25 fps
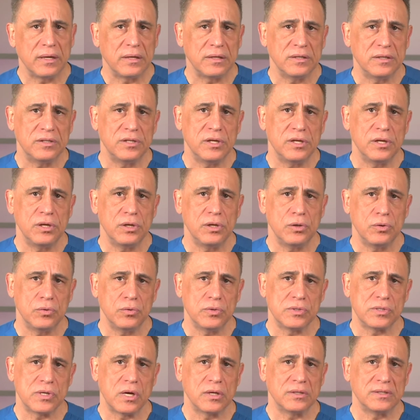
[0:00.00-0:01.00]

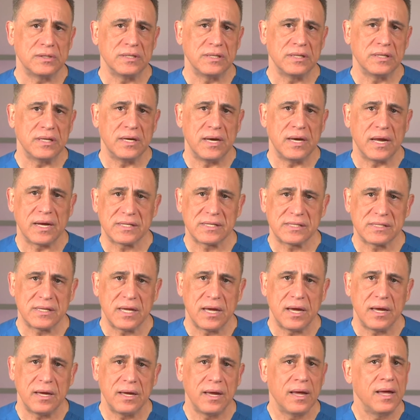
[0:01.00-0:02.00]
continues until the next
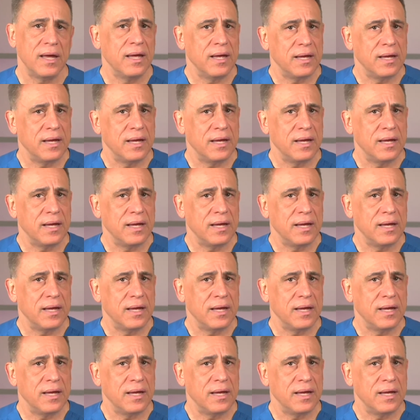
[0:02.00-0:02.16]
day,